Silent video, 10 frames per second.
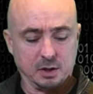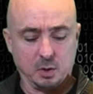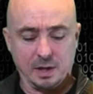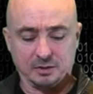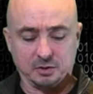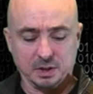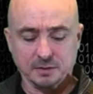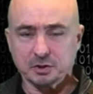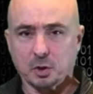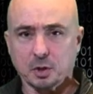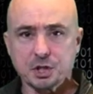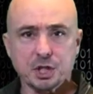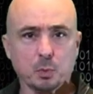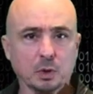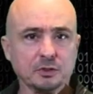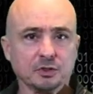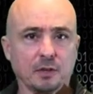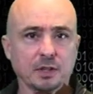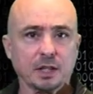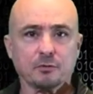coax. I believe it's R G one
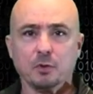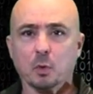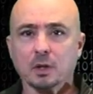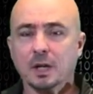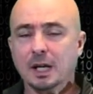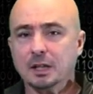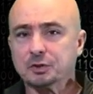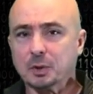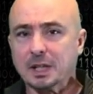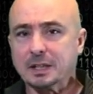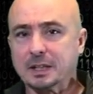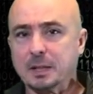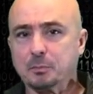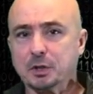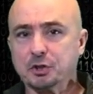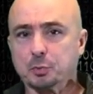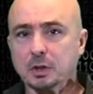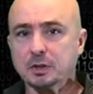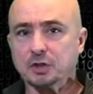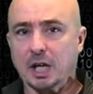seventy-four, so I like to keep these
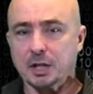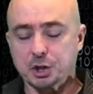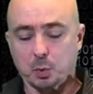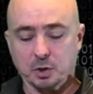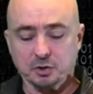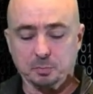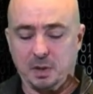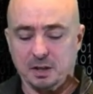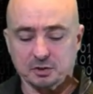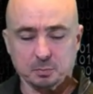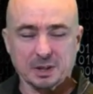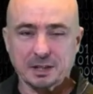runs as short as possible.